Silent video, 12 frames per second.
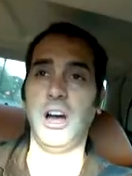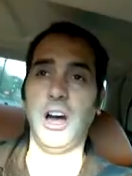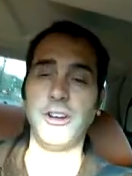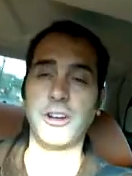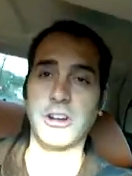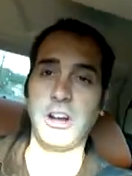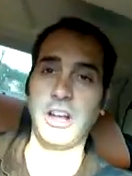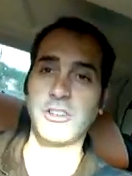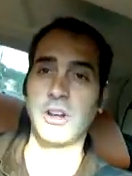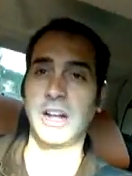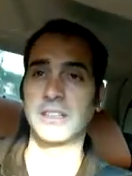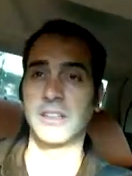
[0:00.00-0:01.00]
under
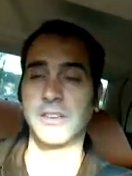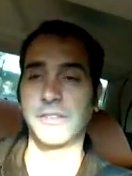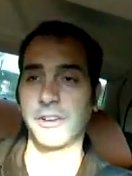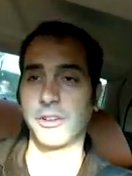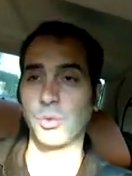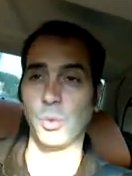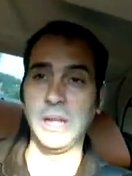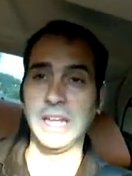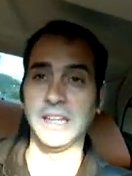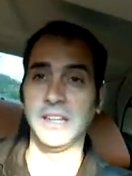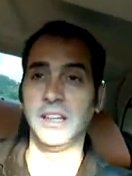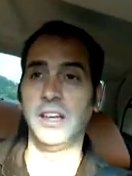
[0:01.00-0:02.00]
contract in the first week
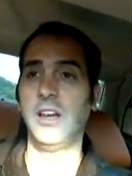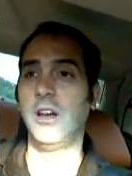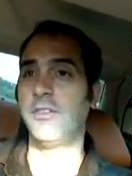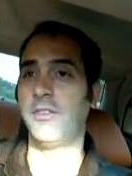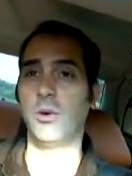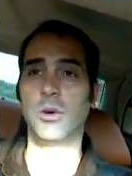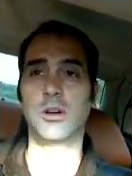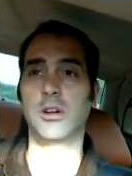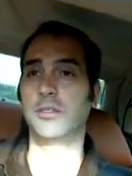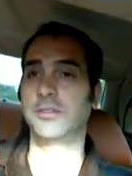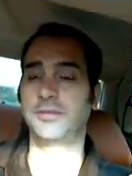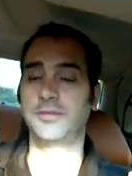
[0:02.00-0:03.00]
for